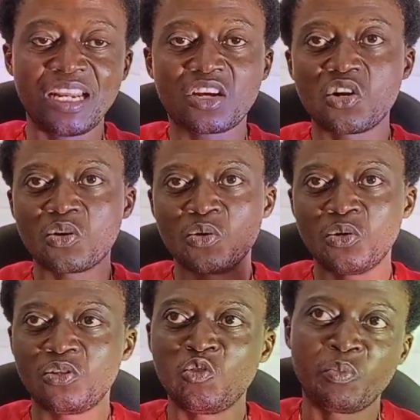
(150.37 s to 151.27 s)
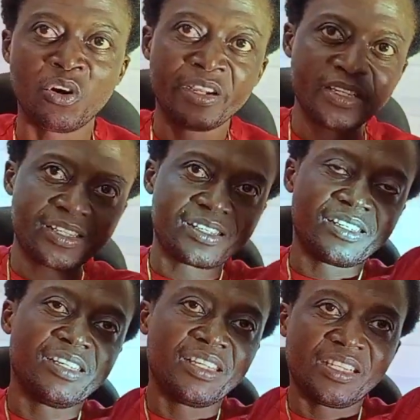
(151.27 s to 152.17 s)
Lekki Road, you point,
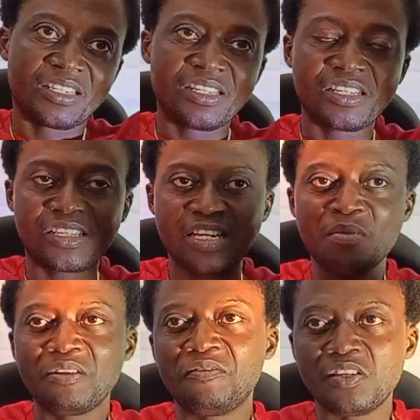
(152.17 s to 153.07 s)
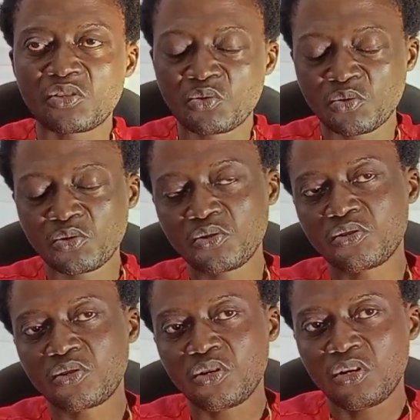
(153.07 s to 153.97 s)
this is the MN Phase 2.